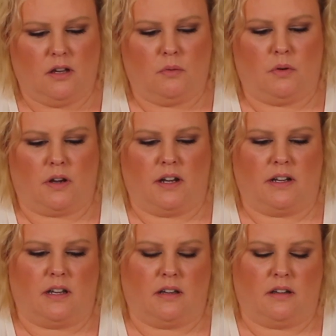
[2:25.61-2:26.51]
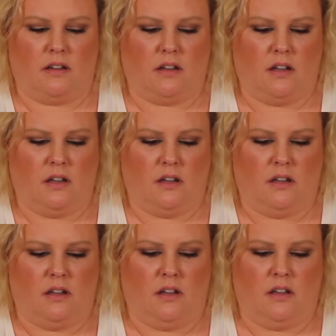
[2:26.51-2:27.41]
We're gonna
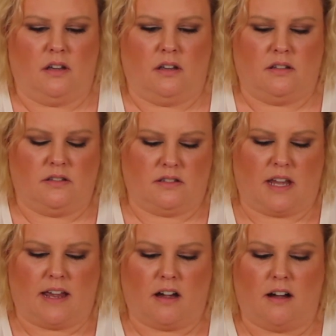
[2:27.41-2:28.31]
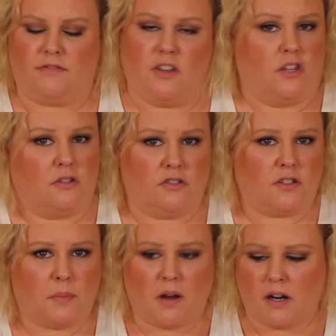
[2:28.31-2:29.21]
take off the
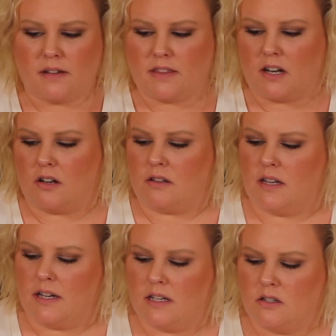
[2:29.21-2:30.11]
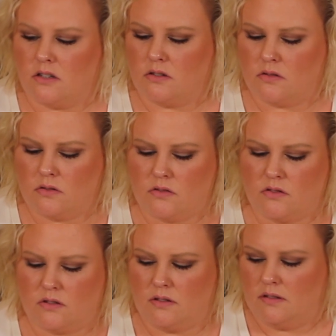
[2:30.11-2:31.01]
used part that our client
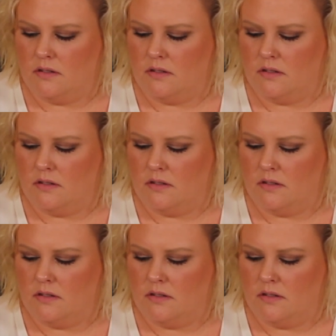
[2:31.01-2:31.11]
used.